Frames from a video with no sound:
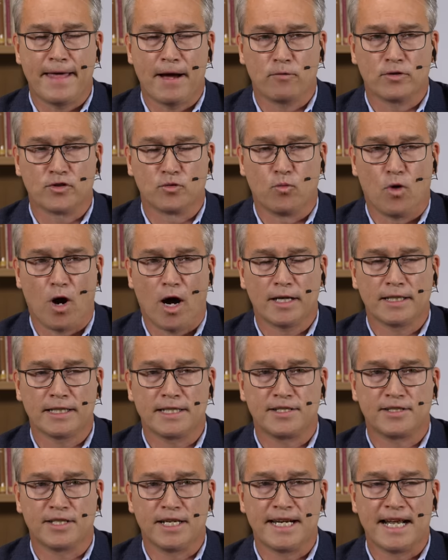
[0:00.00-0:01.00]
that was
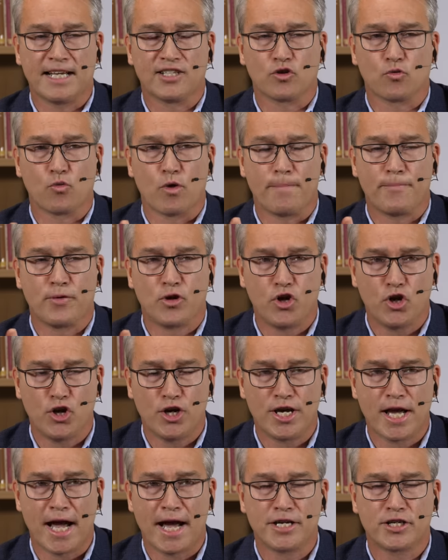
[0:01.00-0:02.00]
widely seen as a
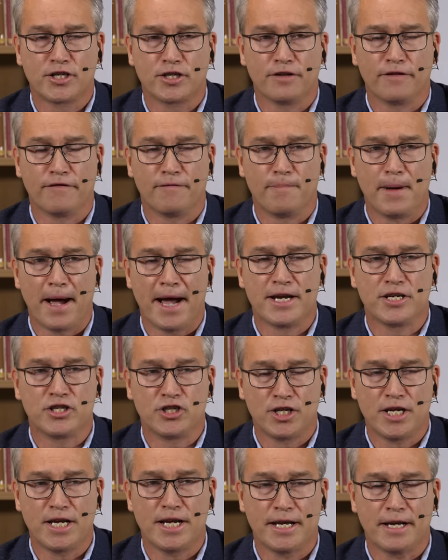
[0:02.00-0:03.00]
repudiation of
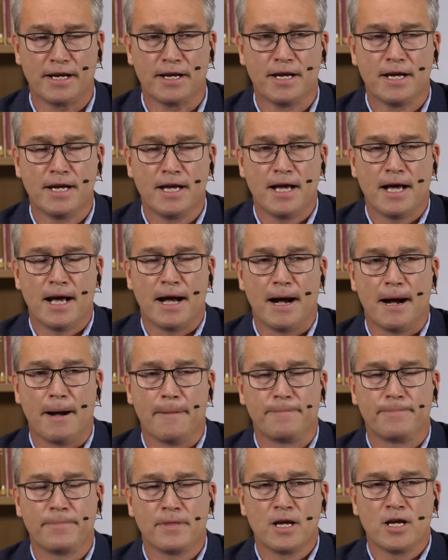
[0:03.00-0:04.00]
Beijing.
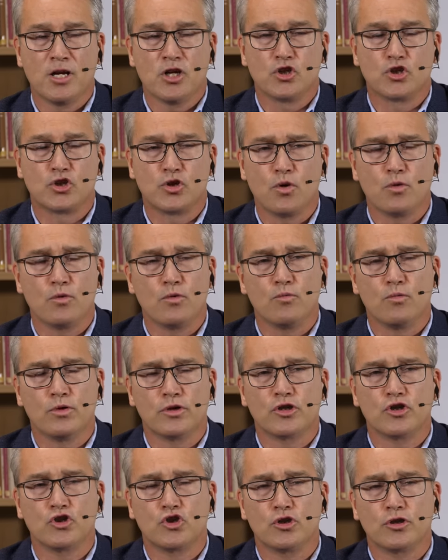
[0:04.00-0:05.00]
Shouldn't
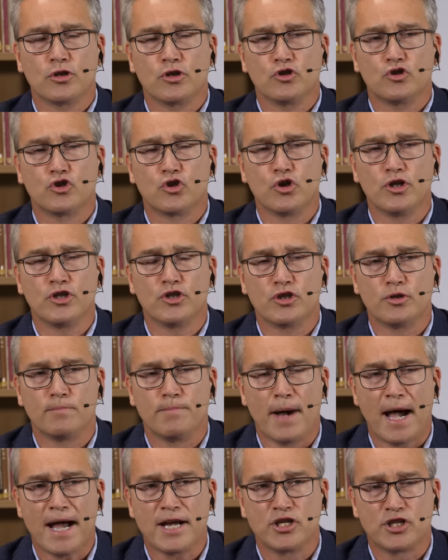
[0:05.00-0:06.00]

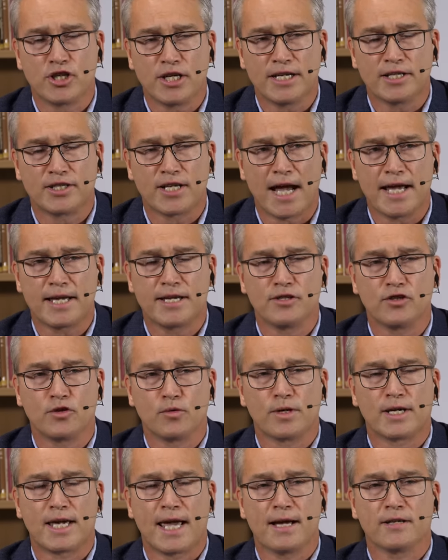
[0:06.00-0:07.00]
Beijing take
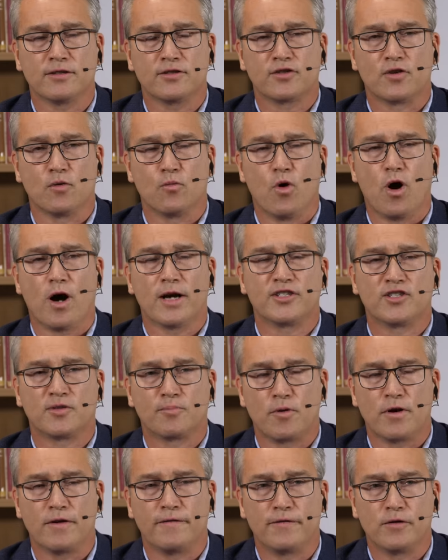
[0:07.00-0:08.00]
into account the
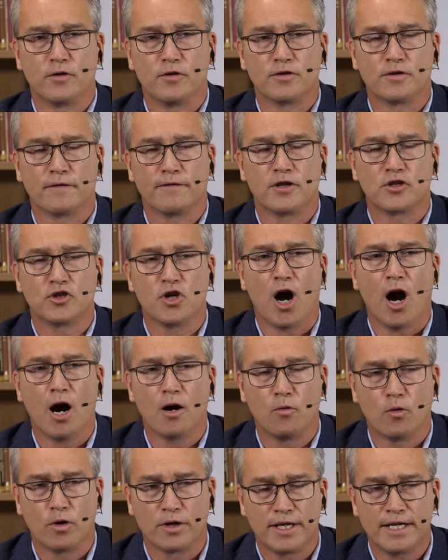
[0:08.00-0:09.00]
widespread views of the
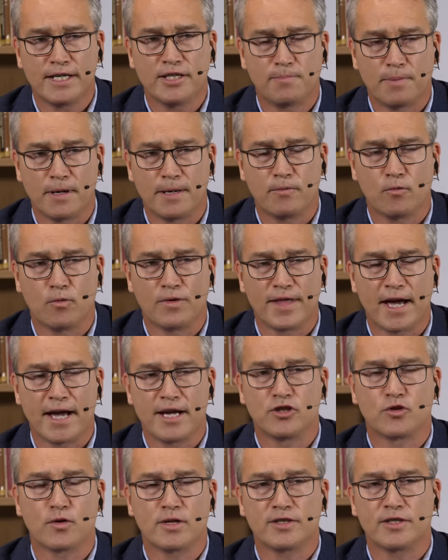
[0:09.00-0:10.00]
Taiwanese people when they
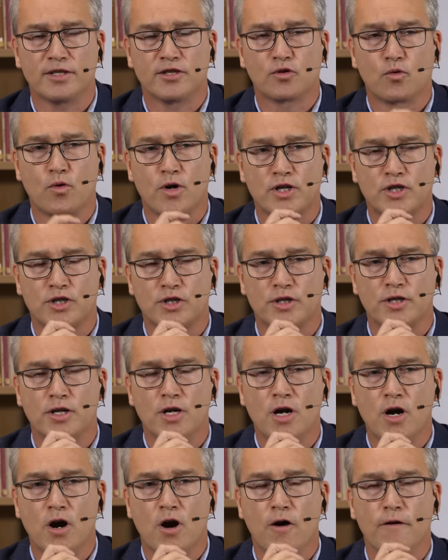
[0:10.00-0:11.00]
address this question
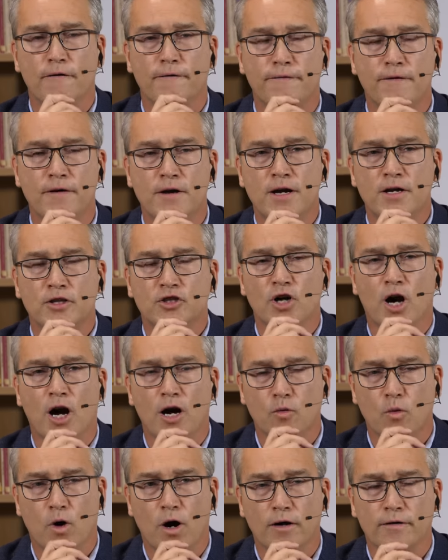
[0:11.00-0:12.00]
of
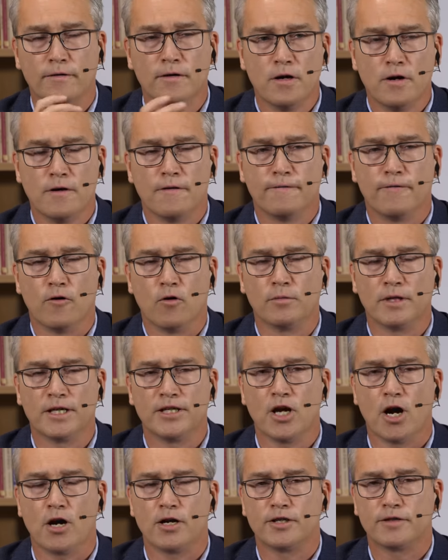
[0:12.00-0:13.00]
Taiwan,
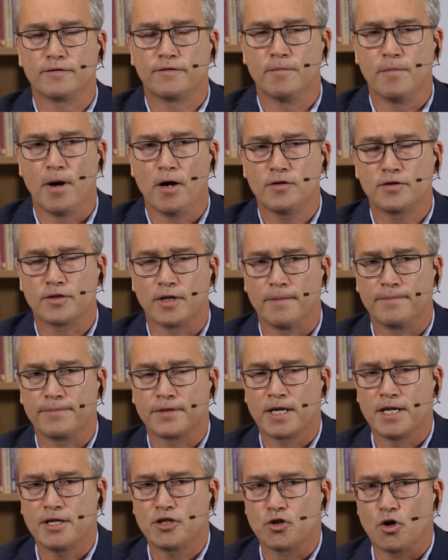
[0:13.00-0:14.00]
formerly known as Formosa?
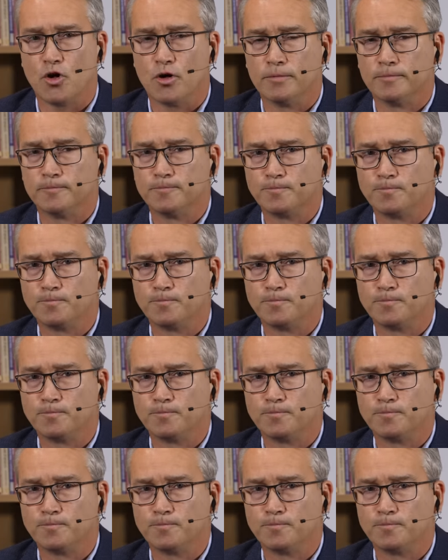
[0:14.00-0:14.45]
Kishore.